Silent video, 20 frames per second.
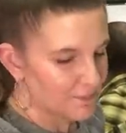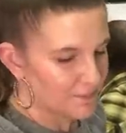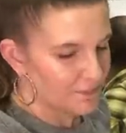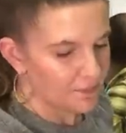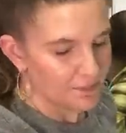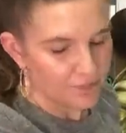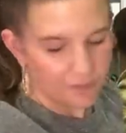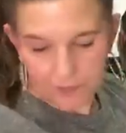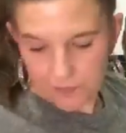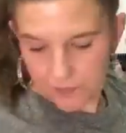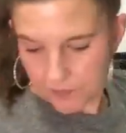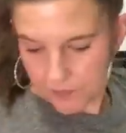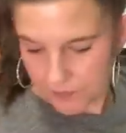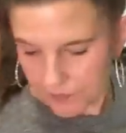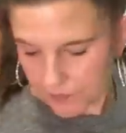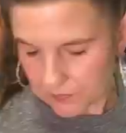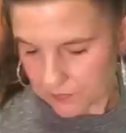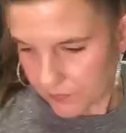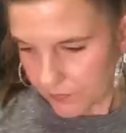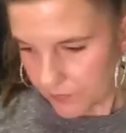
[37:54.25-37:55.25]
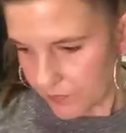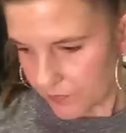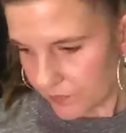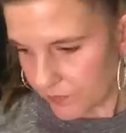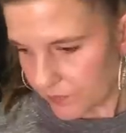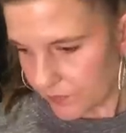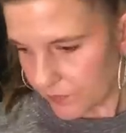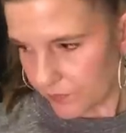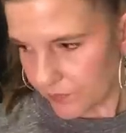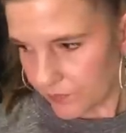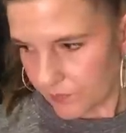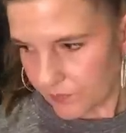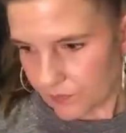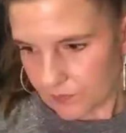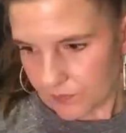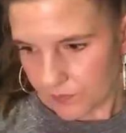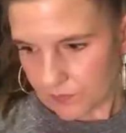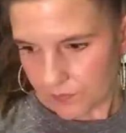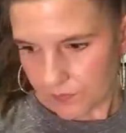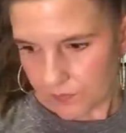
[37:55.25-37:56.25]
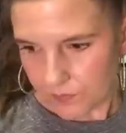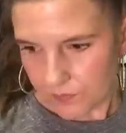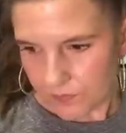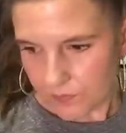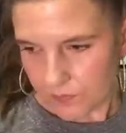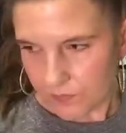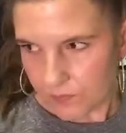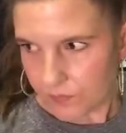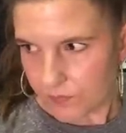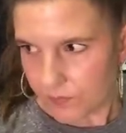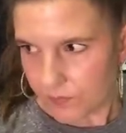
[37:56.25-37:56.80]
Come on, labels. Ready, set.